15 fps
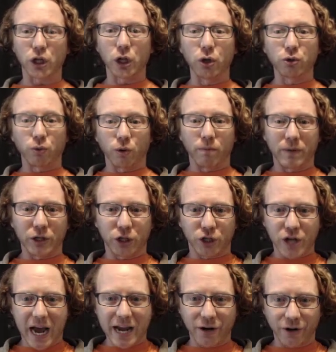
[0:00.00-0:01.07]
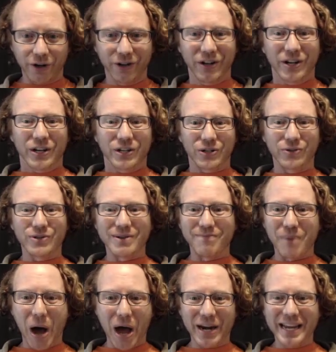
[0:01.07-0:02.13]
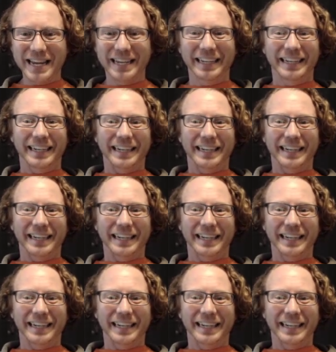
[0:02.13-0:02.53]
The clothes were much tighter to the body,